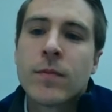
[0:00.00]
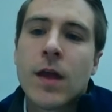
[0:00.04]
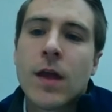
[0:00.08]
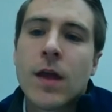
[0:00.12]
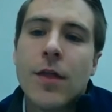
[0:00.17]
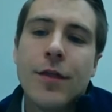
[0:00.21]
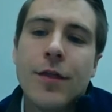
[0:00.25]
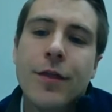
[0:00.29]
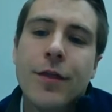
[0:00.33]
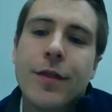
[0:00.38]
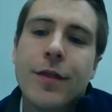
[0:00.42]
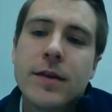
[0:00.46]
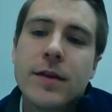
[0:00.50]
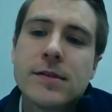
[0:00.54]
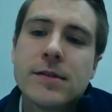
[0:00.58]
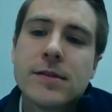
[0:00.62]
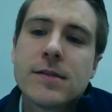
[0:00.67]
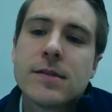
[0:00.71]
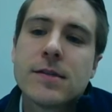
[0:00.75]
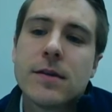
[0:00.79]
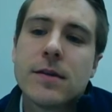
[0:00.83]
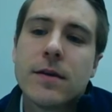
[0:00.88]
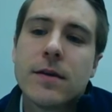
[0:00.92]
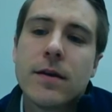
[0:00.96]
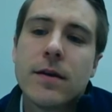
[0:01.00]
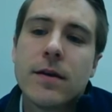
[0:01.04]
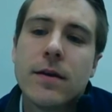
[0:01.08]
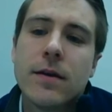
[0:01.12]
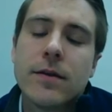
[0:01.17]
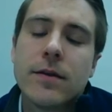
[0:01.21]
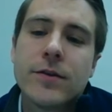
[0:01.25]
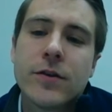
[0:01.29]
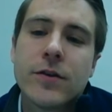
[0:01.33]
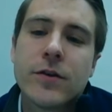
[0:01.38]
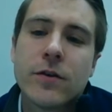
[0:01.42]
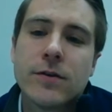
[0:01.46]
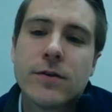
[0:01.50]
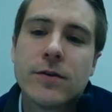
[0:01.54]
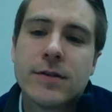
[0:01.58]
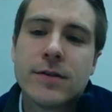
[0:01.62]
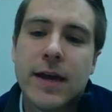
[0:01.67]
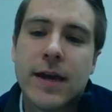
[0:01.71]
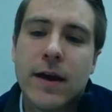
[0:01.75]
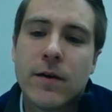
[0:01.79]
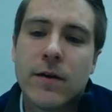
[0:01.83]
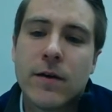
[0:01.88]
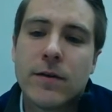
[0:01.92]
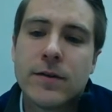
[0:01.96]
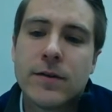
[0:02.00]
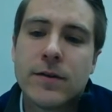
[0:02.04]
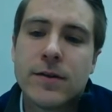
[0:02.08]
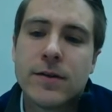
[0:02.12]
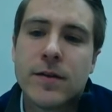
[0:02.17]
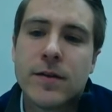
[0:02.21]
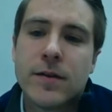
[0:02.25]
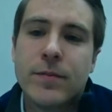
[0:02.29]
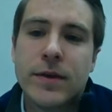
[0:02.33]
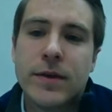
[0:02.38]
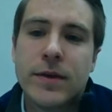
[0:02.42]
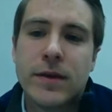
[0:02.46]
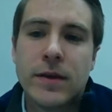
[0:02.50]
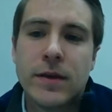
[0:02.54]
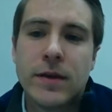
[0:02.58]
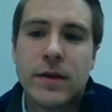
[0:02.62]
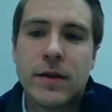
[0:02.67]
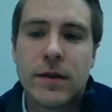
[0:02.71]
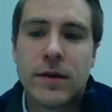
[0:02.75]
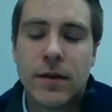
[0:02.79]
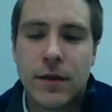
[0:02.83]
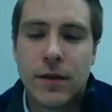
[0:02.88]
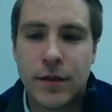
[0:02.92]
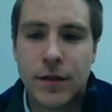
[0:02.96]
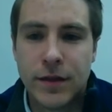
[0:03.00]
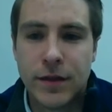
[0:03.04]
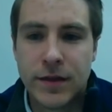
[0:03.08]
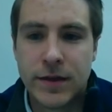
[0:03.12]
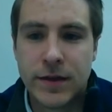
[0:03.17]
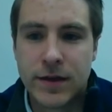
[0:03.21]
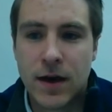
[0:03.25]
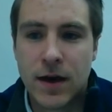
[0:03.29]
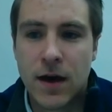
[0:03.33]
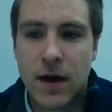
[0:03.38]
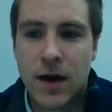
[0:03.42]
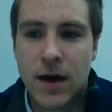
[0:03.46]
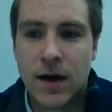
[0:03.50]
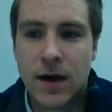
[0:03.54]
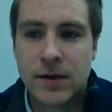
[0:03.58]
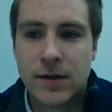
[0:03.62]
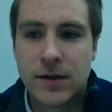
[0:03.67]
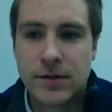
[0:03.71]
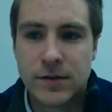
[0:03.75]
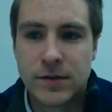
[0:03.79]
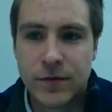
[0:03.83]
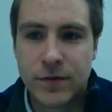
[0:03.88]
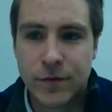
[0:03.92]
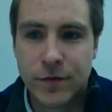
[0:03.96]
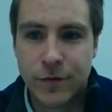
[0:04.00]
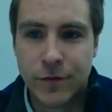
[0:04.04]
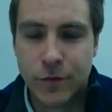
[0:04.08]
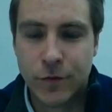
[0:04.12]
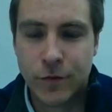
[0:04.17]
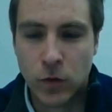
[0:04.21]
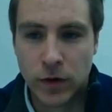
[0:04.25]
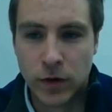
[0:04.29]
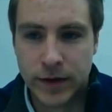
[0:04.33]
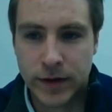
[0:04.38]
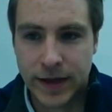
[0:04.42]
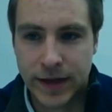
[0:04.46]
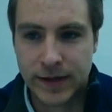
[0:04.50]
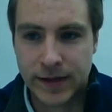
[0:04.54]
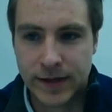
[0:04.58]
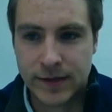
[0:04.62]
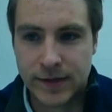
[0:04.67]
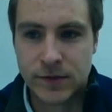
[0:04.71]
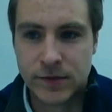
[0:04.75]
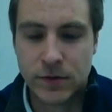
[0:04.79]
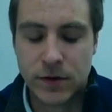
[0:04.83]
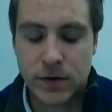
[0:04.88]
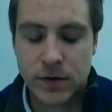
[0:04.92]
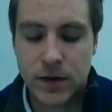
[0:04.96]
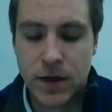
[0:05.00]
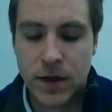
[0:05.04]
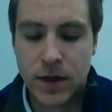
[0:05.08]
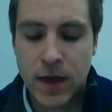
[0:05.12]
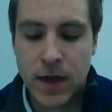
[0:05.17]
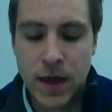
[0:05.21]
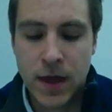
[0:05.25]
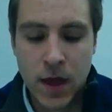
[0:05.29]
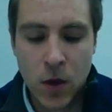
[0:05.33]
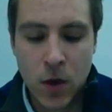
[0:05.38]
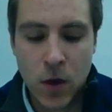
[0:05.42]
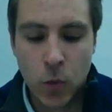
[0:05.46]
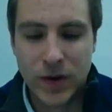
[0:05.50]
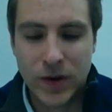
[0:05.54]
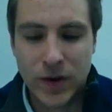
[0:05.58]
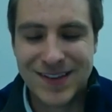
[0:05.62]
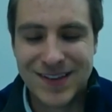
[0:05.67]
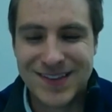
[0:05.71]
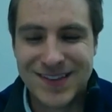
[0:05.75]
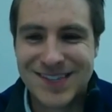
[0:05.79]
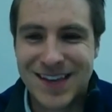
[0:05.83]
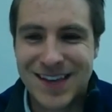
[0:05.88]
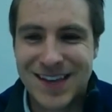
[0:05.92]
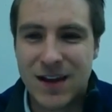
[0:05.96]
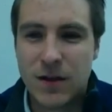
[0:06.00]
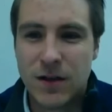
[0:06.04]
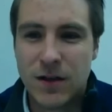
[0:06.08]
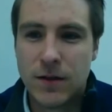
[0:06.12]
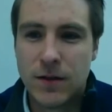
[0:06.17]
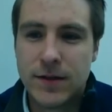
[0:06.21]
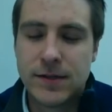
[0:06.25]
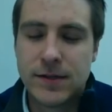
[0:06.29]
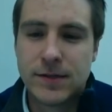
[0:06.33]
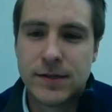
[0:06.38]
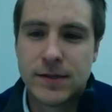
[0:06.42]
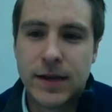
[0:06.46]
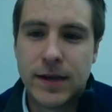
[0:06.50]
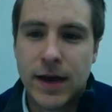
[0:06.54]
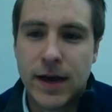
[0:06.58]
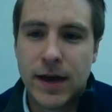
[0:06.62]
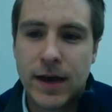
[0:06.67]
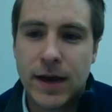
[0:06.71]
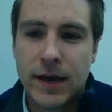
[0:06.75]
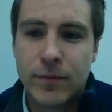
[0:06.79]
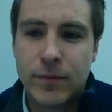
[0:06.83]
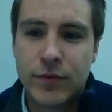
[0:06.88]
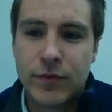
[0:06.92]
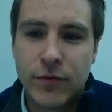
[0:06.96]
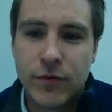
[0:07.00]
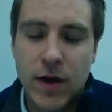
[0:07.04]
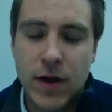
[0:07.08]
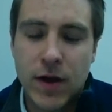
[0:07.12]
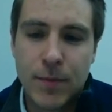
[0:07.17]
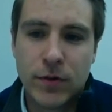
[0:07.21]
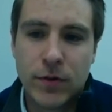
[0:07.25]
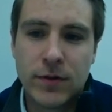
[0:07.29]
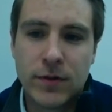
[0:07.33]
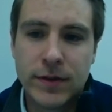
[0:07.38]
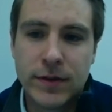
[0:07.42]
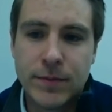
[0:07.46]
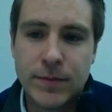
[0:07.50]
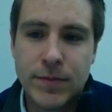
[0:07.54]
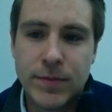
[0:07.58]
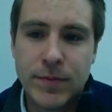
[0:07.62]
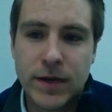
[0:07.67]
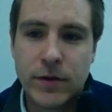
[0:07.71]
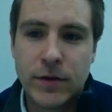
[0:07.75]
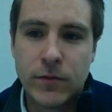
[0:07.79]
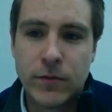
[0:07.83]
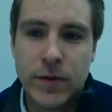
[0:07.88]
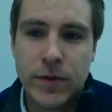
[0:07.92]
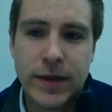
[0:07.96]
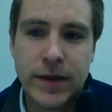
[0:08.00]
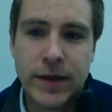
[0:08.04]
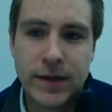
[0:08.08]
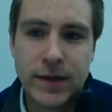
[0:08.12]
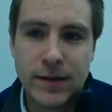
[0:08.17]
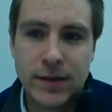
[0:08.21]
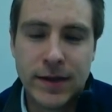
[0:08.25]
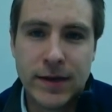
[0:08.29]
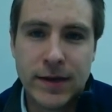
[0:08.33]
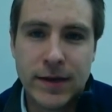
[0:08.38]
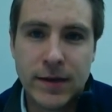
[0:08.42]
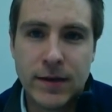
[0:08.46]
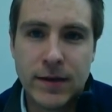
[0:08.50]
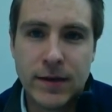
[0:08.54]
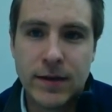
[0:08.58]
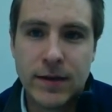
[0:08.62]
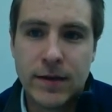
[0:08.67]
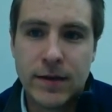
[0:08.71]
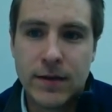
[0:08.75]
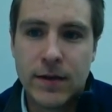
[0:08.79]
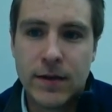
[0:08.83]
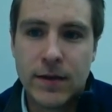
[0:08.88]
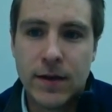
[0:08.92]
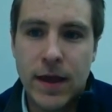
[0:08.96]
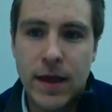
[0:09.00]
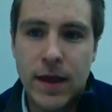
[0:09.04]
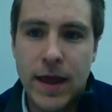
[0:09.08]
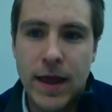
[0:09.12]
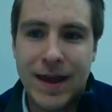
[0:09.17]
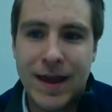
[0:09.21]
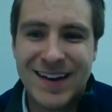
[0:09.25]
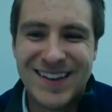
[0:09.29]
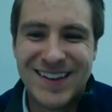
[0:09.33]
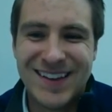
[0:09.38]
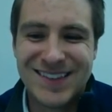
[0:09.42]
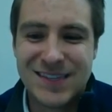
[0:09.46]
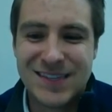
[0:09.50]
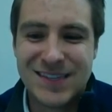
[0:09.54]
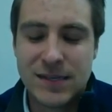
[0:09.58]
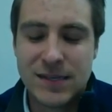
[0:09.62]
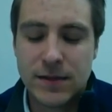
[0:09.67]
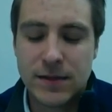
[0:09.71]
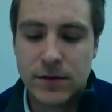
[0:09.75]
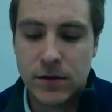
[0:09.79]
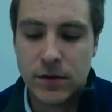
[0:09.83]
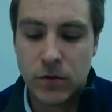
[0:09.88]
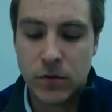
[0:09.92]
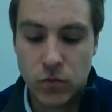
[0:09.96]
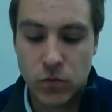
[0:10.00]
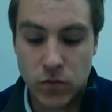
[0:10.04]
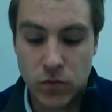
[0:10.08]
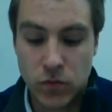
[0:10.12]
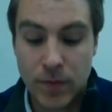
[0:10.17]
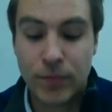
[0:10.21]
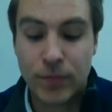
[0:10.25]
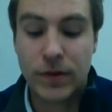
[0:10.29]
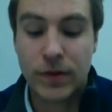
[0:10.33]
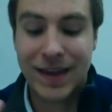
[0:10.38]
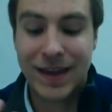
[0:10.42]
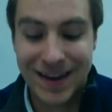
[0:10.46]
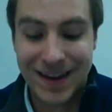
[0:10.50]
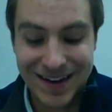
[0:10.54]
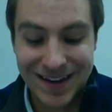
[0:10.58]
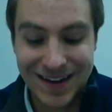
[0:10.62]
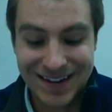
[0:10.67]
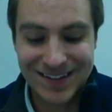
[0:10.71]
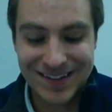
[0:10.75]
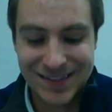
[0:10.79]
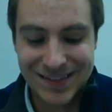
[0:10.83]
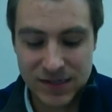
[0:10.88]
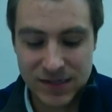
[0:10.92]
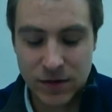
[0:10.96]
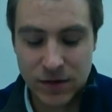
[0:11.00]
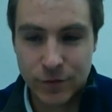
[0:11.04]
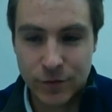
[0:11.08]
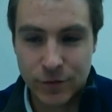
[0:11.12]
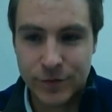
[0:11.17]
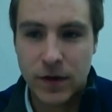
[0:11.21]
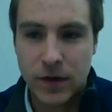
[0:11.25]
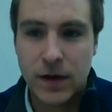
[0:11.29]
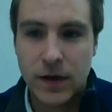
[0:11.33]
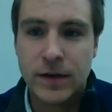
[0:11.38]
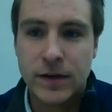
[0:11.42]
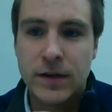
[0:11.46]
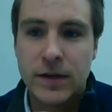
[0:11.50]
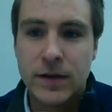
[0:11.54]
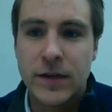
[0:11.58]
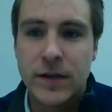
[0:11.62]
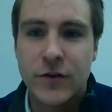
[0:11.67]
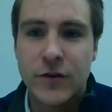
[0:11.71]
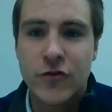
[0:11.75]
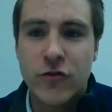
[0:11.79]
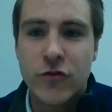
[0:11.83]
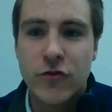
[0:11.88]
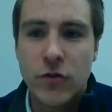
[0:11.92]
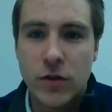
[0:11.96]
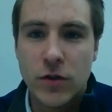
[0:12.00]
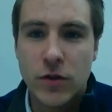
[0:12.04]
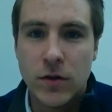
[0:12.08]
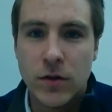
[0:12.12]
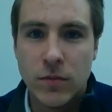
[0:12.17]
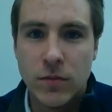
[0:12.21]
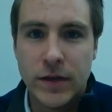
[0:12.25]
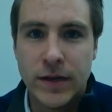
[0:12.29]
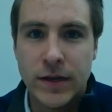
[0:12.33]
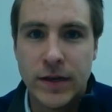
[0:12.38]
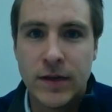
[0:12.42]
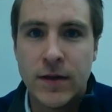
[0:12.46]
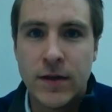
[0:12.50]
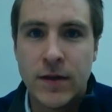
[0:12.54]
This turns out to be the cause for cancer. When a cell is not properly being regulated and it's replicating itself uncontrollably,